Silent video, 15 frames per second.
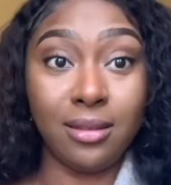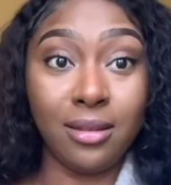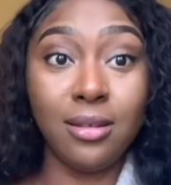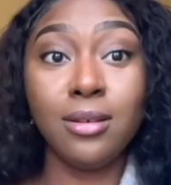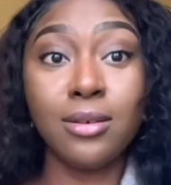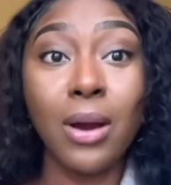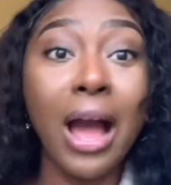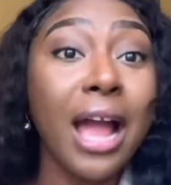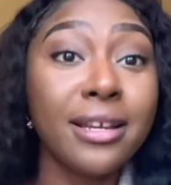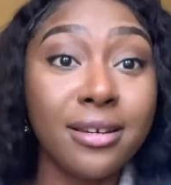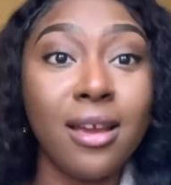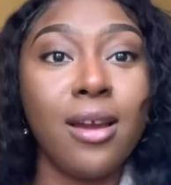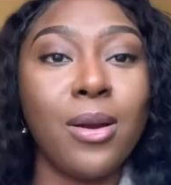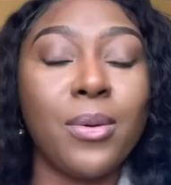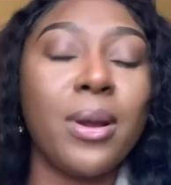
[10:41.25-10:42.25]
You know, I
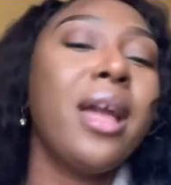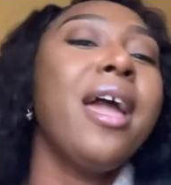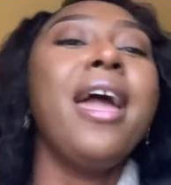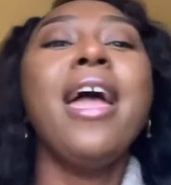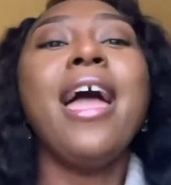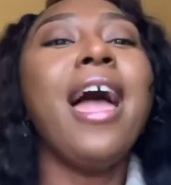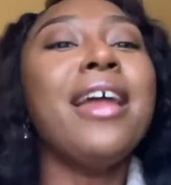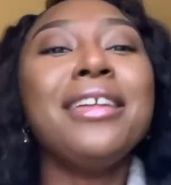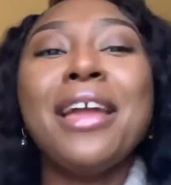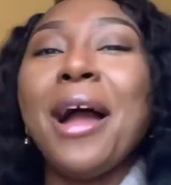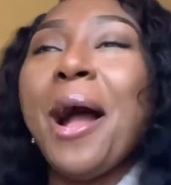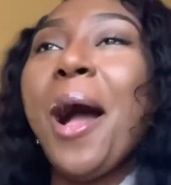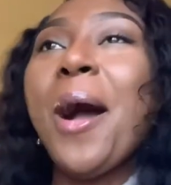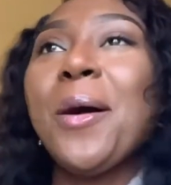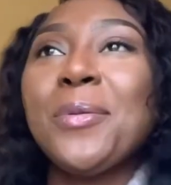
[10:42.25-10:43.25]
do.
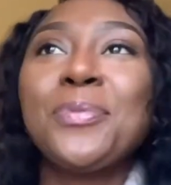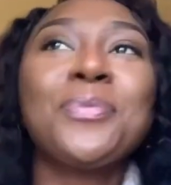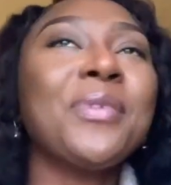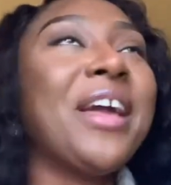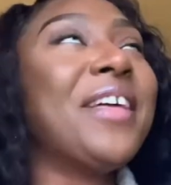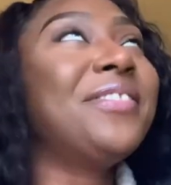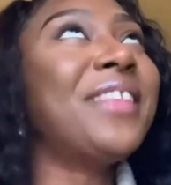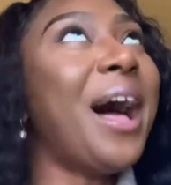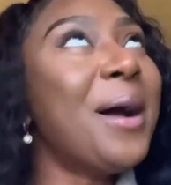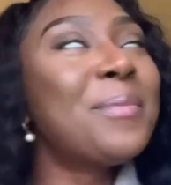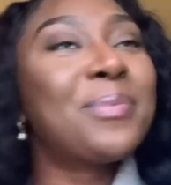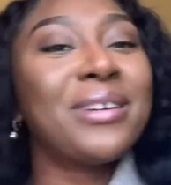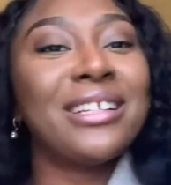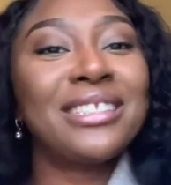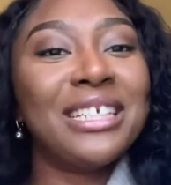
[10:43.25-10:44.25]
Anyhow, that
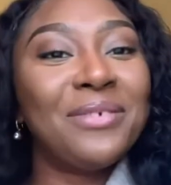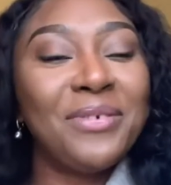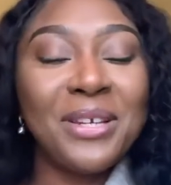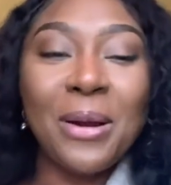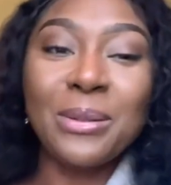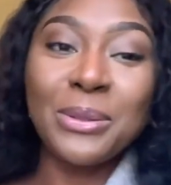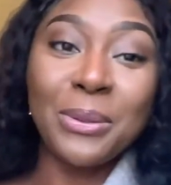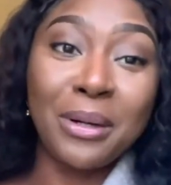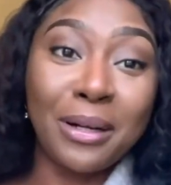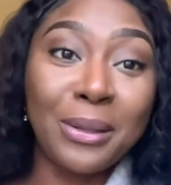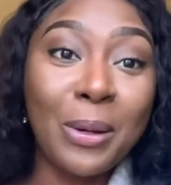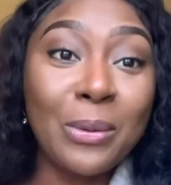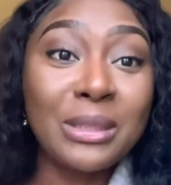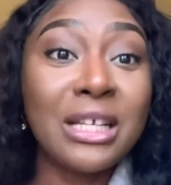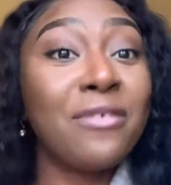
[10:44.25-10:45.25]
brings this video to a
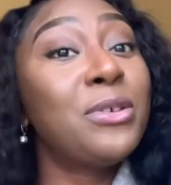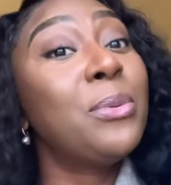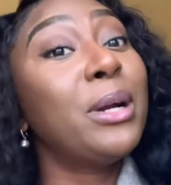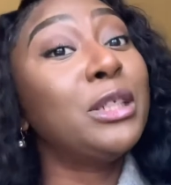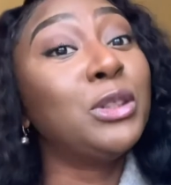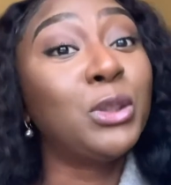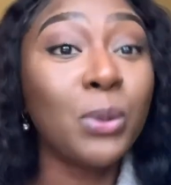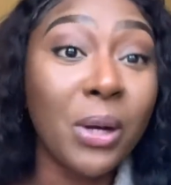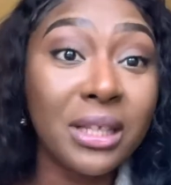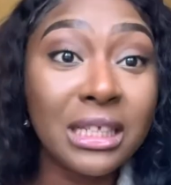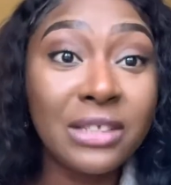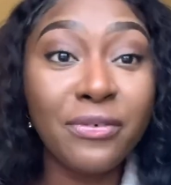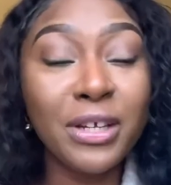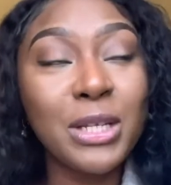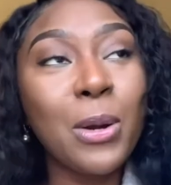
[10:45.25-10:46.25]
close. If you enjoy
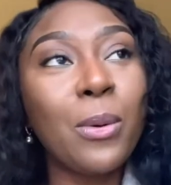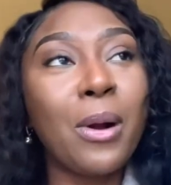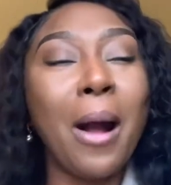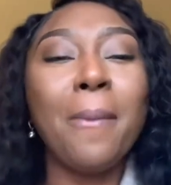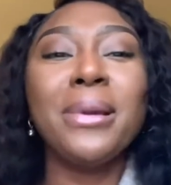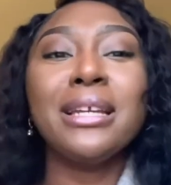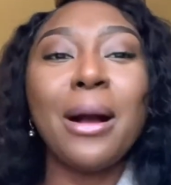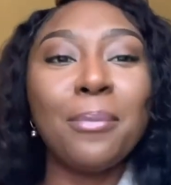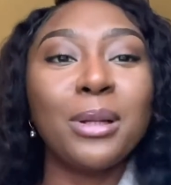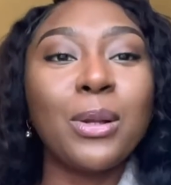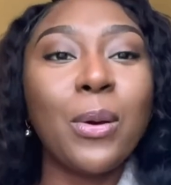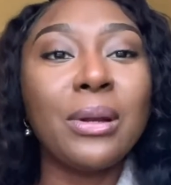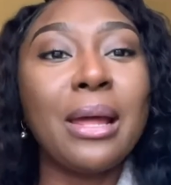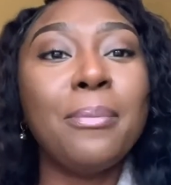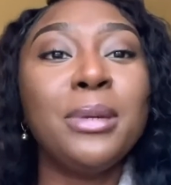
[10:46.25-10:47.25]
this video, comment down below
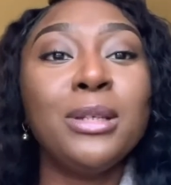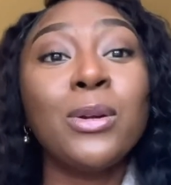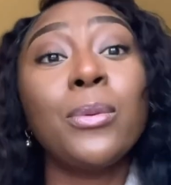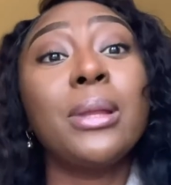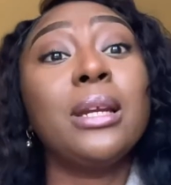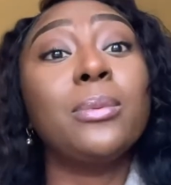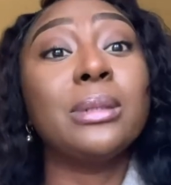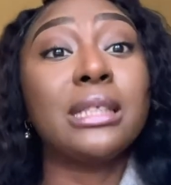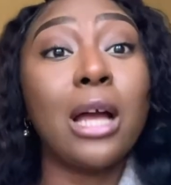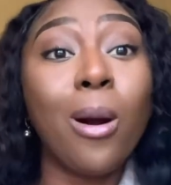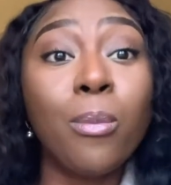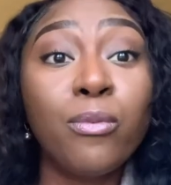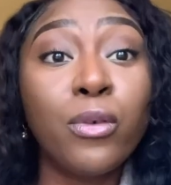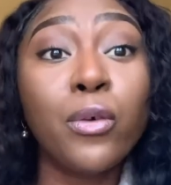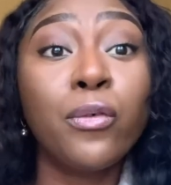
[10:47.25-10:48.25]
and let me know that it was
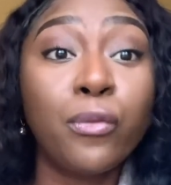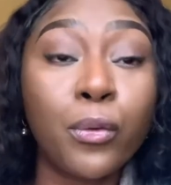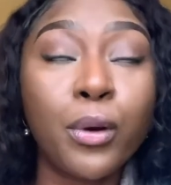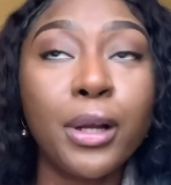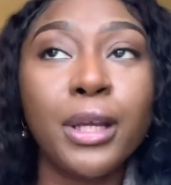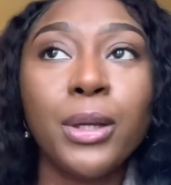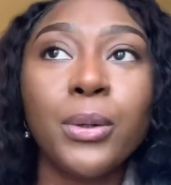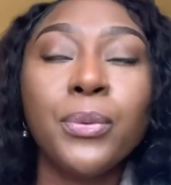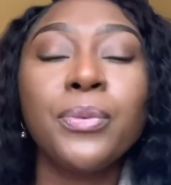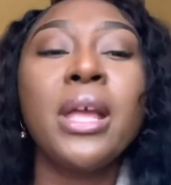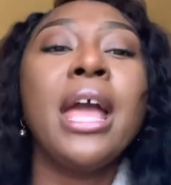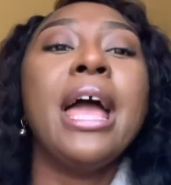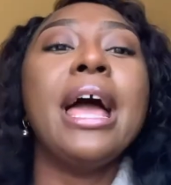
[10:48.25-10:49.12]
helpful for you.